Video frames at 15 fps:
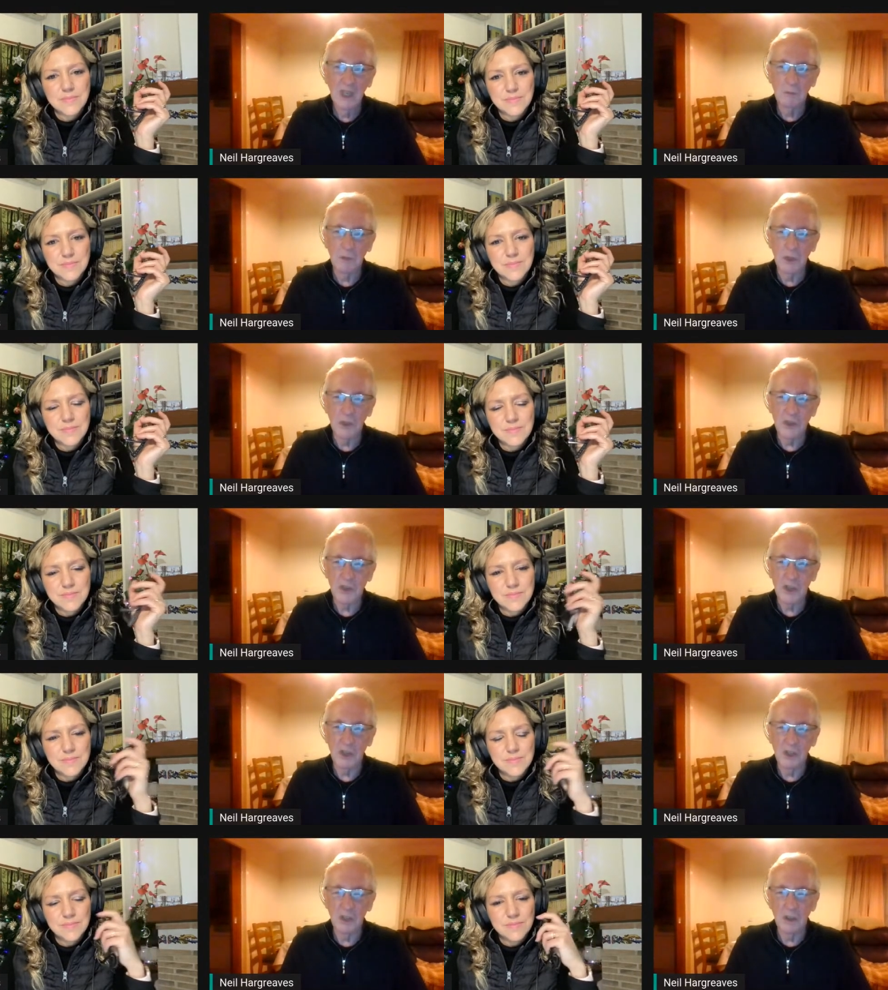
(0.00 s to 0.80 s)
Speaker 1: But
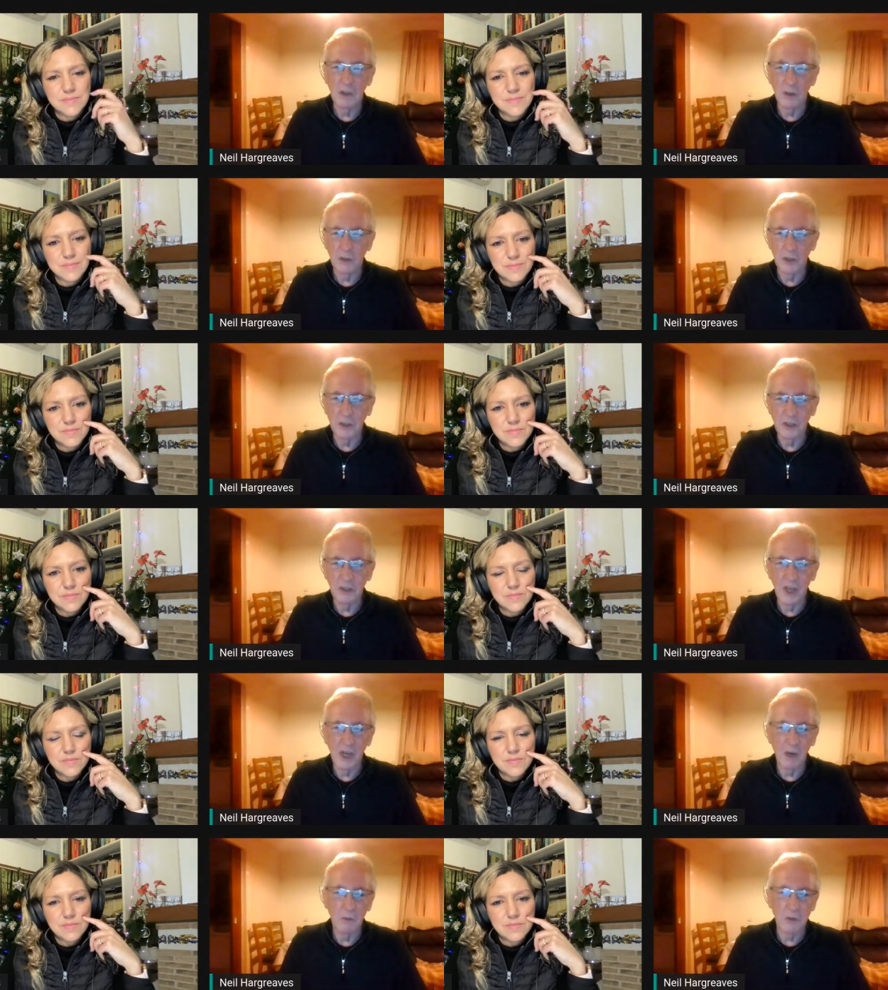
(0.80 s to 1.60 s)
uh, other than
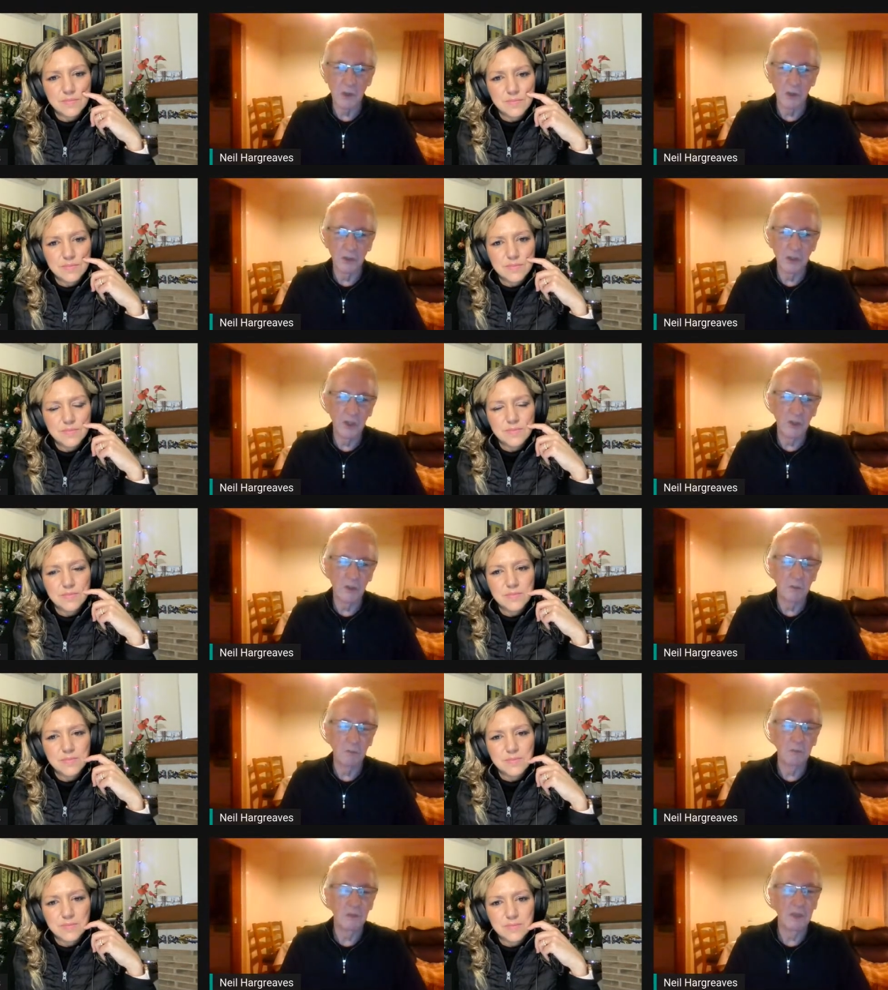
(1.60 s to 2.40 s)
that, I was on the
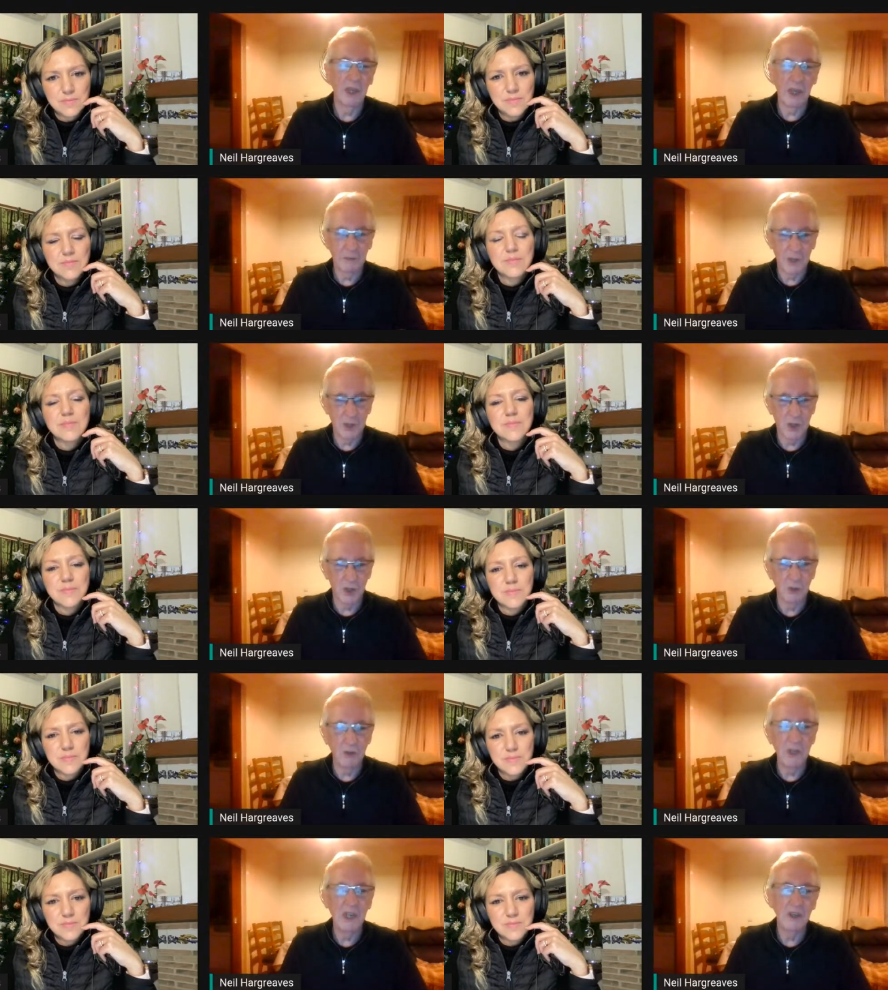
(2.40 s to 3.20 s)
Newarp. And after
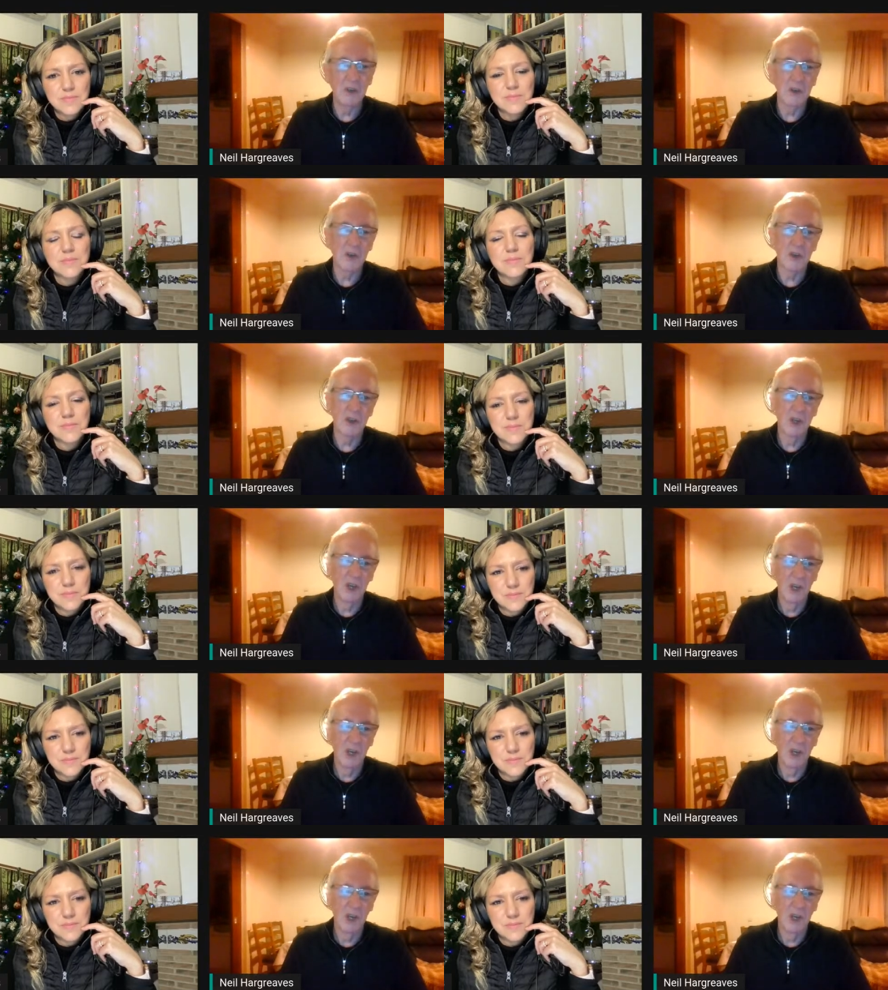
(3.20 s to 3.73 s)
two years,